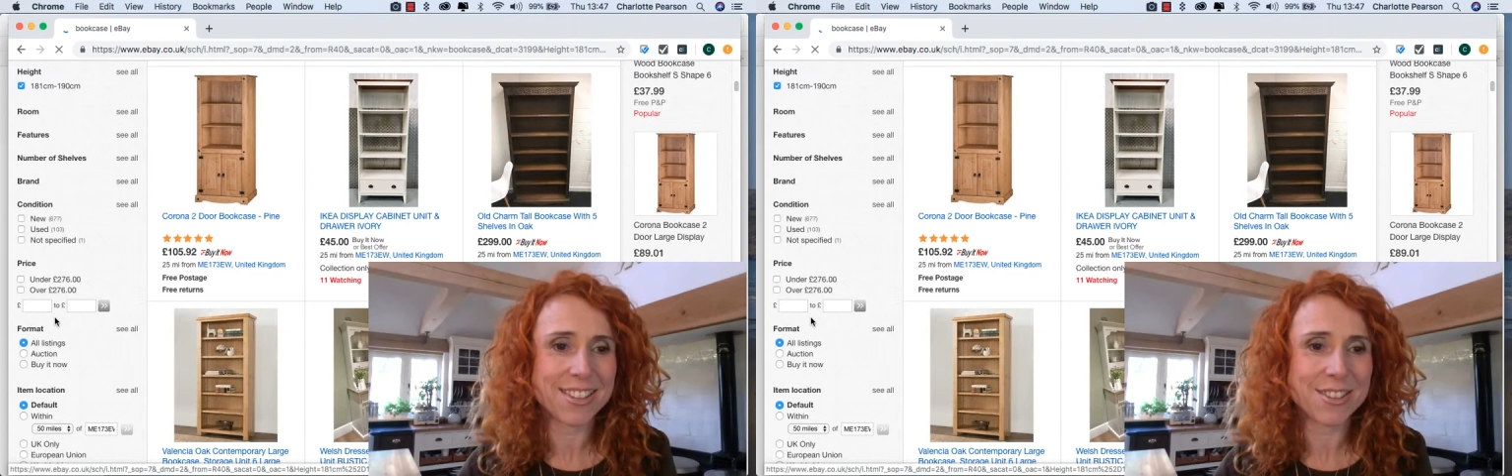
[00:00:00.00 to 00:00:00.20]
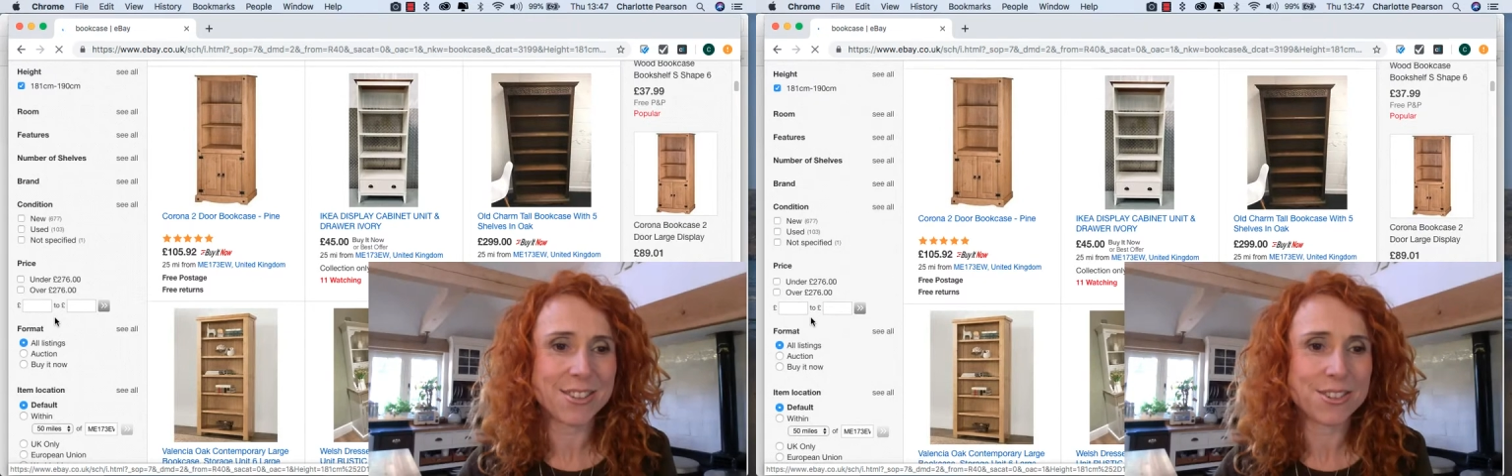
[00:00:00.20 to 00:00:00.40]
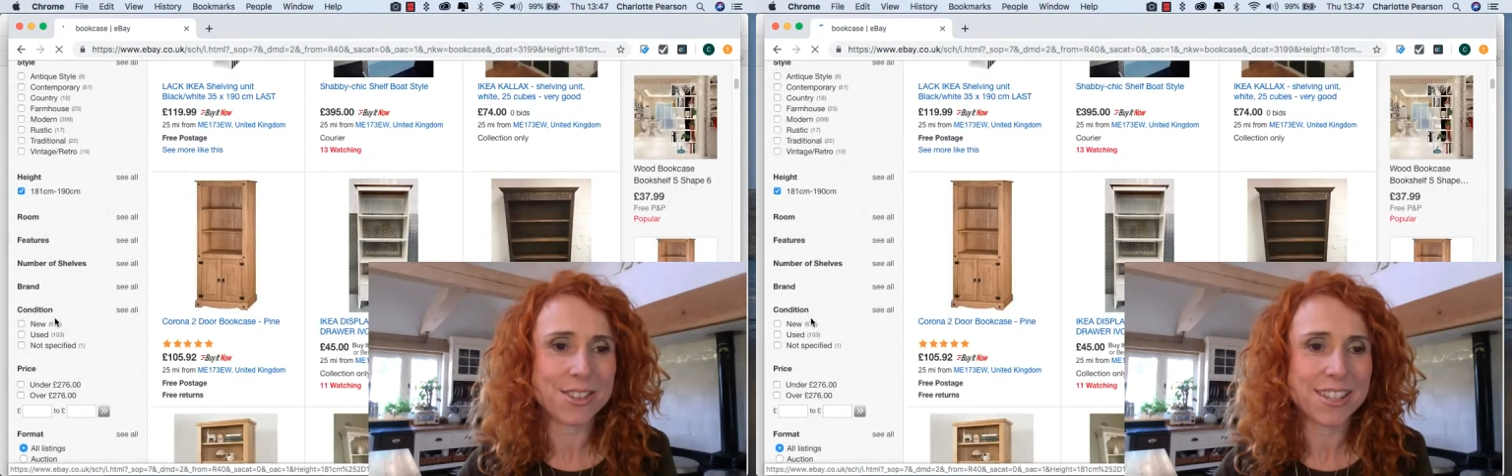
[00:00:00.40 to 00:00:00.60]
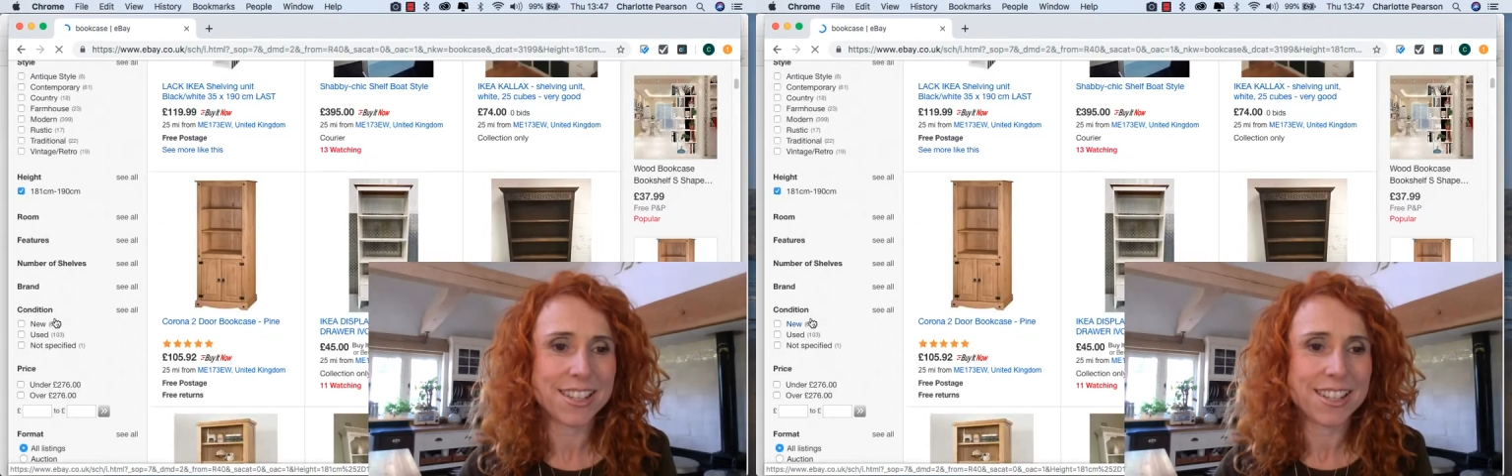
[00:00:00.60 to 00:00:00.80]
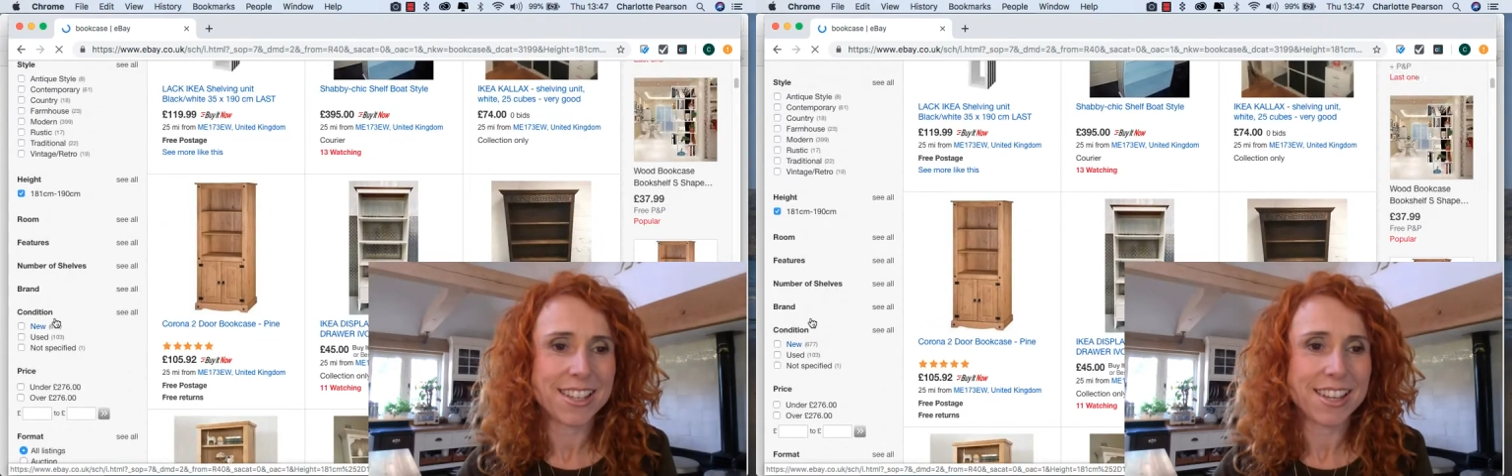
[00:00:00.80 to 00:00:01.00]
to,
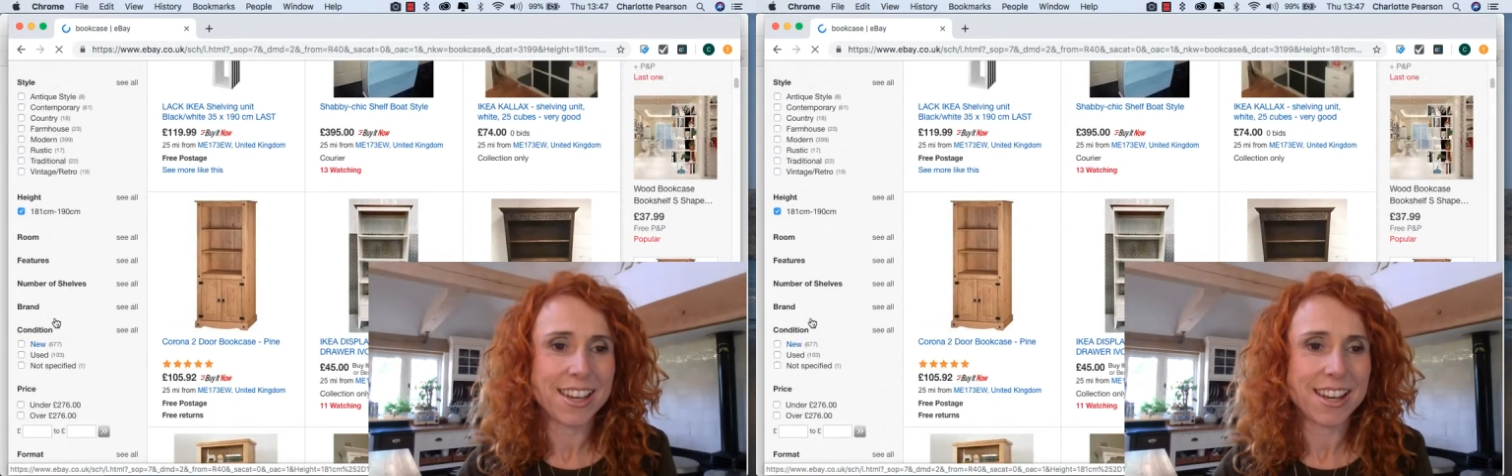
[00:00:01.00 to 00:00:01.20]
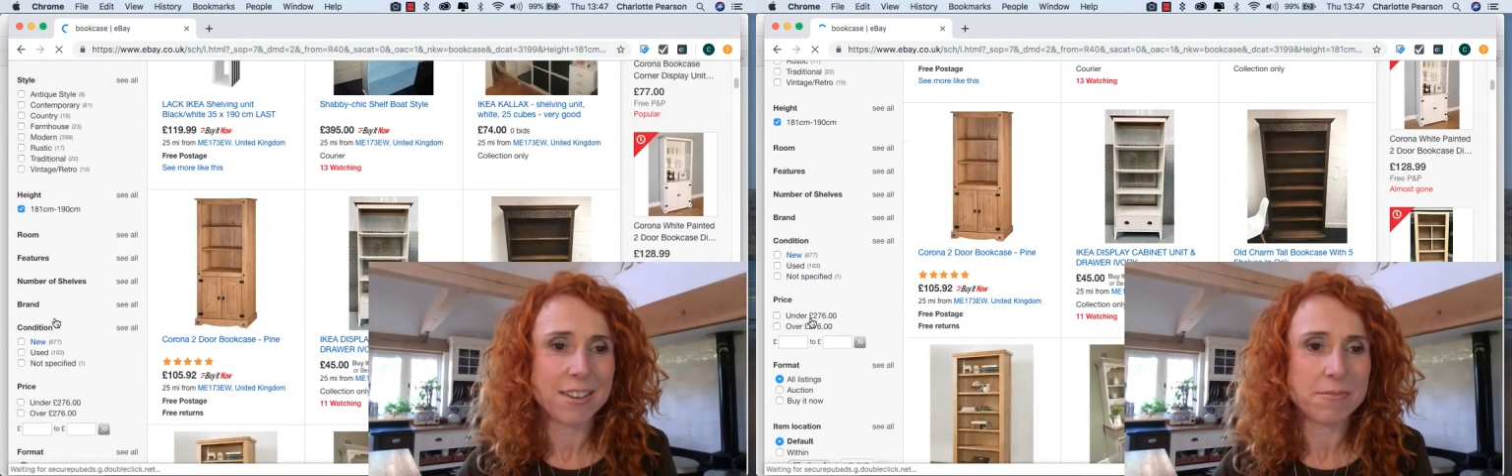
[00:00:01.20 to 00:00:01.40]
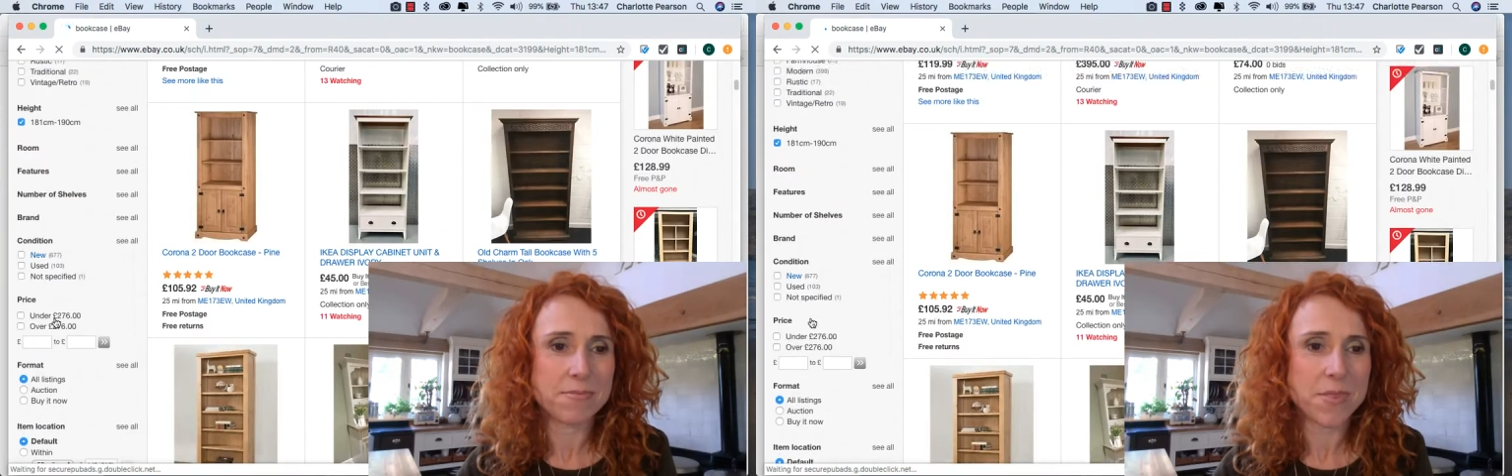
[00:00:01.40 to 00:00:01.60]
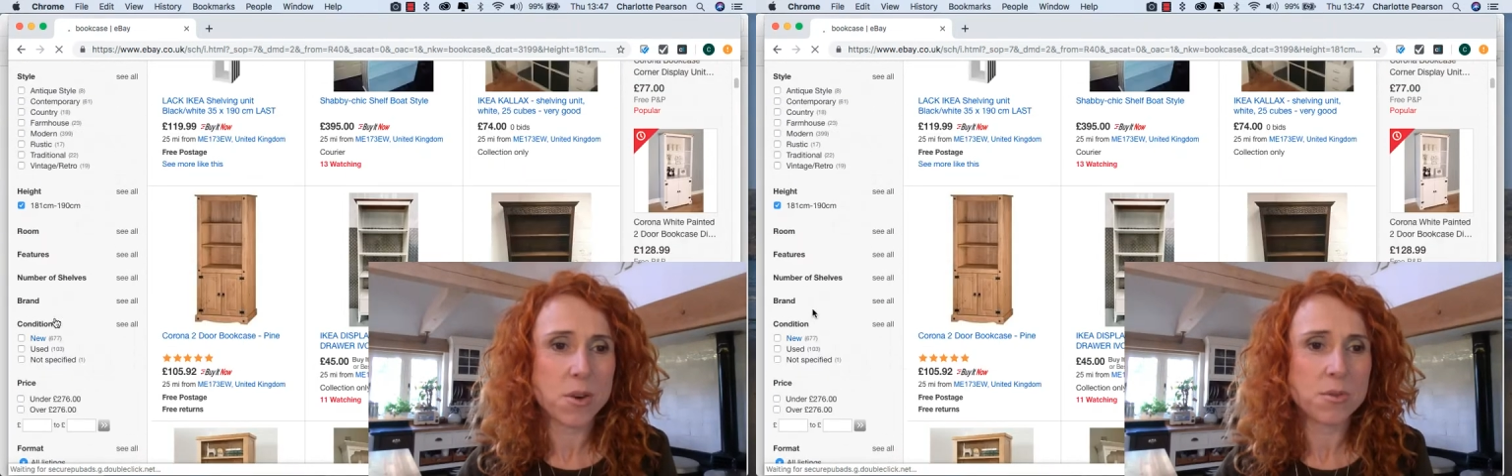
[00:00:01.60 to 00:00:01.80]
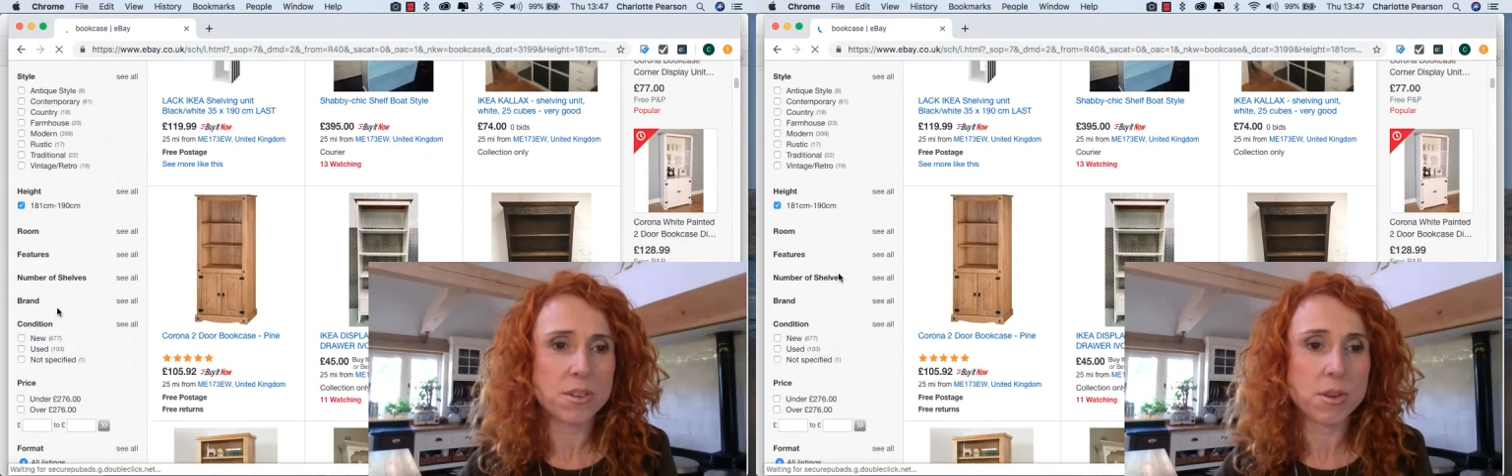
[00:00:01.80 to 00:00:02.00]

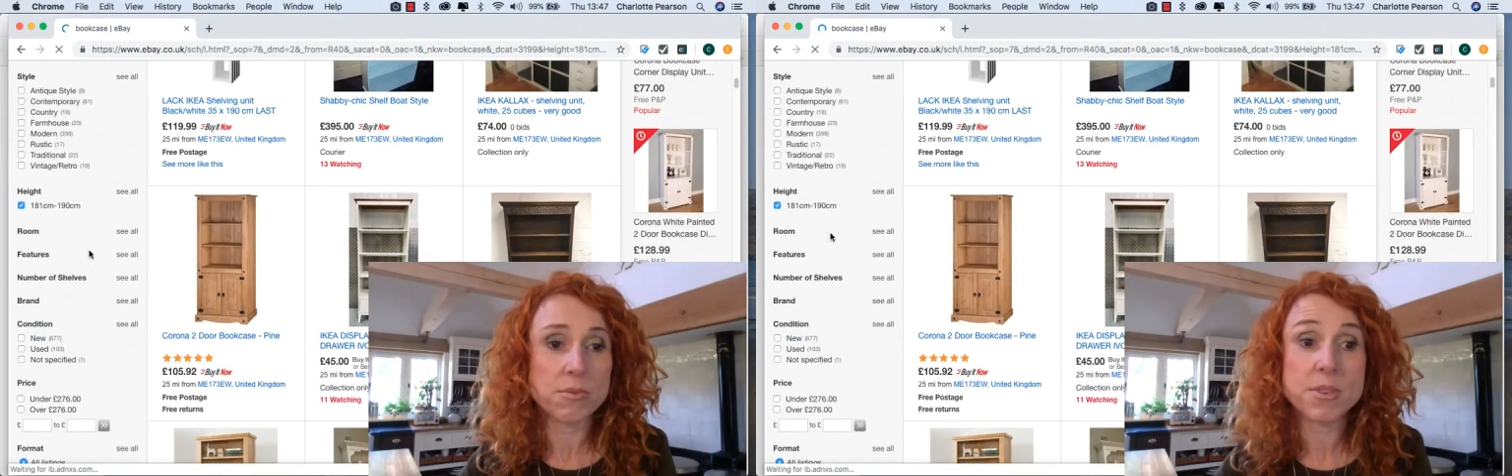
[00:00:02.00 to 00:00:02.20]
when